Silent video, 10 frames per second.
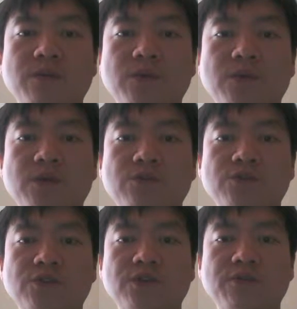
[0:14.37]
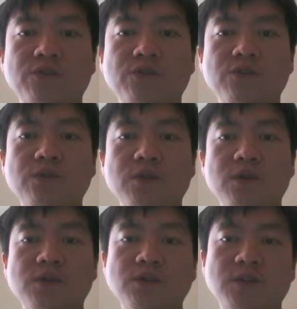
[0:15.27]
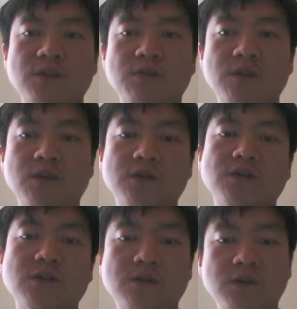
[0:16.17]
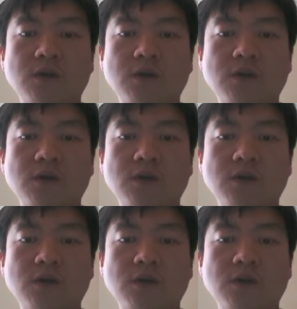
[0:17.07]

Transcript: User Review Sentiment Analysis.